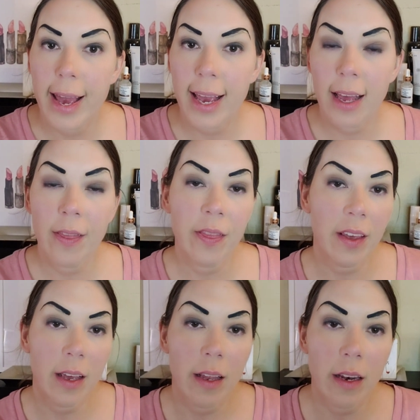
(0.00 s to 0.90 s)
And
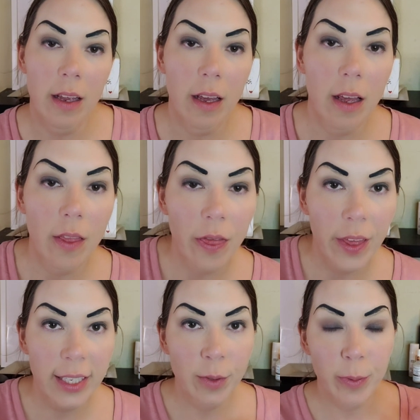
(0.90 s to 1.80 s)
then
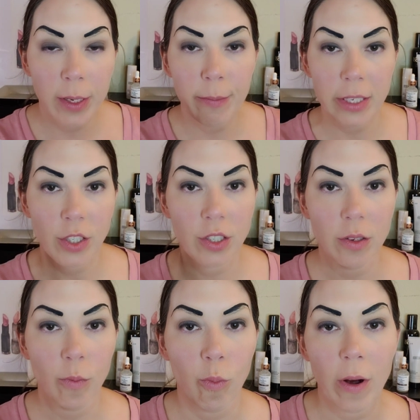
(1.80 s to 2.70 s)
that's pretty much
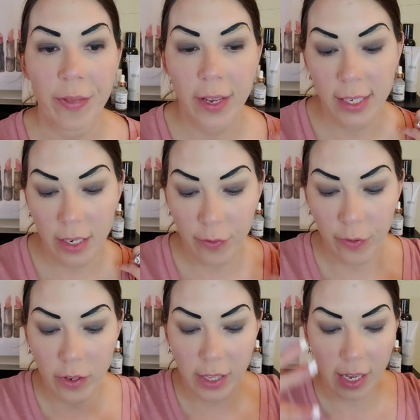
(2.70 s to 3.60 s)
what they did
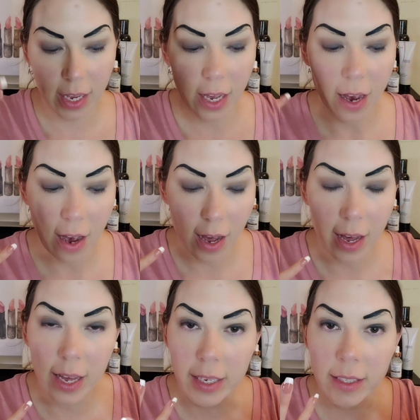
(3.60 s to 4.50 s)
for the
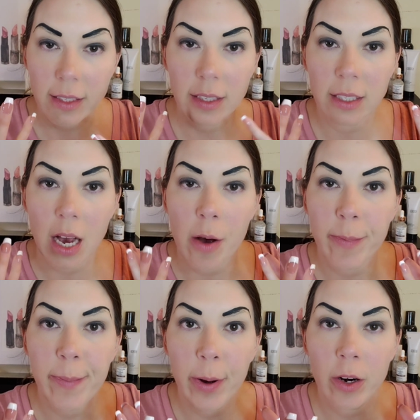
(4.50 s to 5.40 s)
eyes, the top
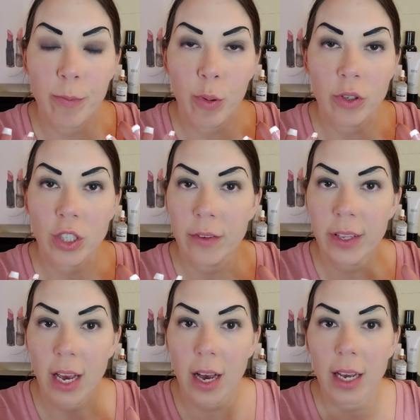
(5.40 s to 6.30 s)
portion of
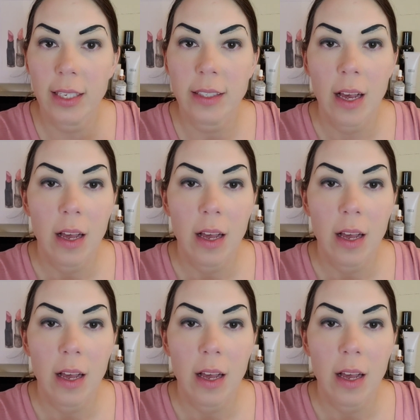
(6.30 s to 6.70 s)
the eyes.